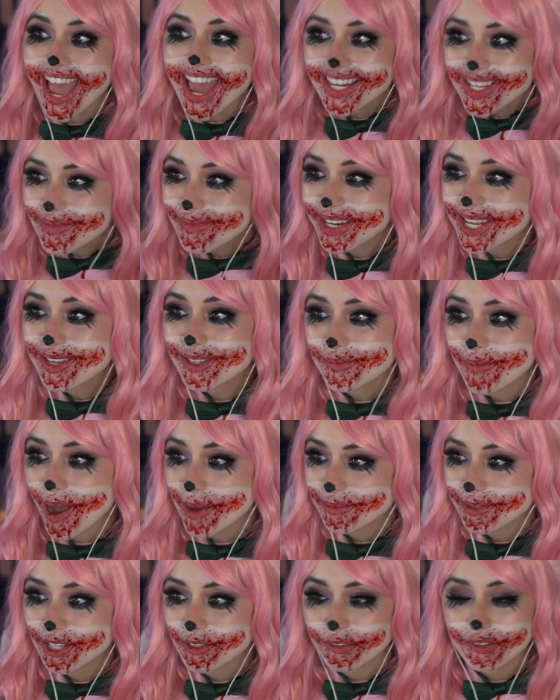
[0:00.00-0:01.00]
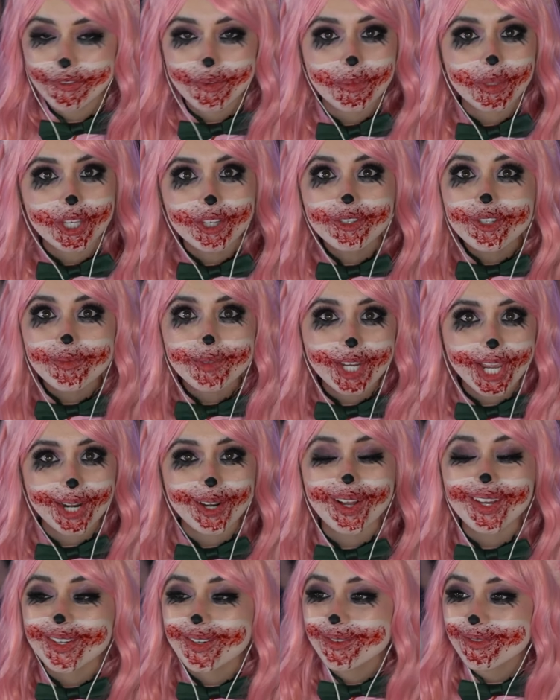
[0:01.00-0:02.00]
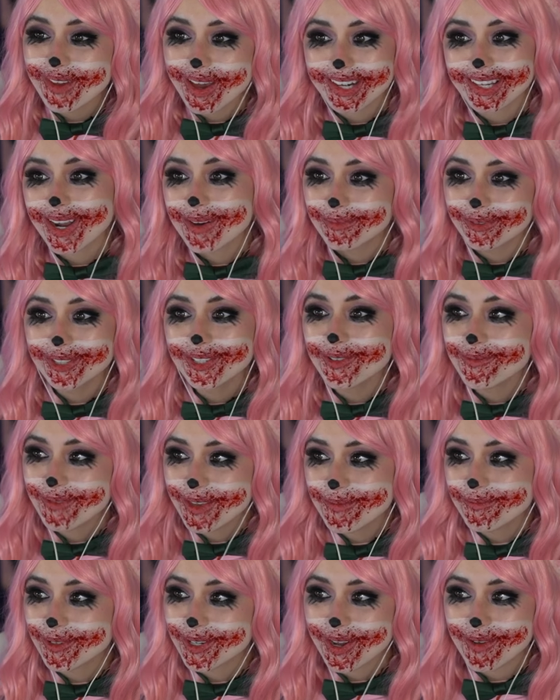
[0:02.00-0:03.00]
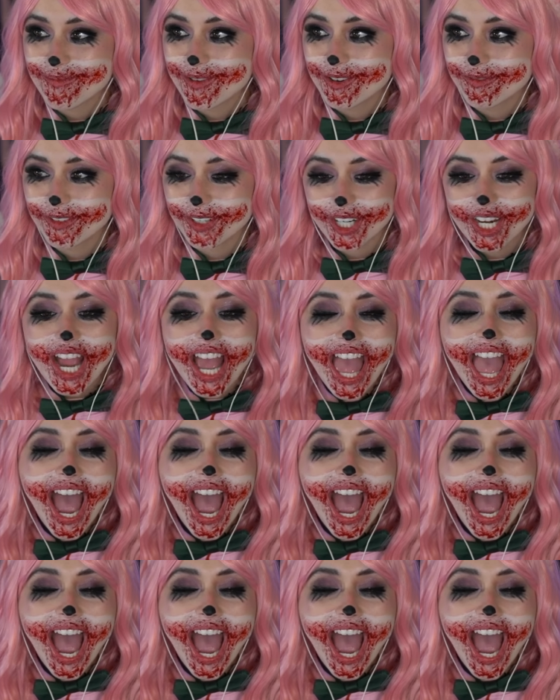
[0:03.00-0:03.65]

Anybody who's popping over from the YouTube channel, I know we've had a couple new people come over.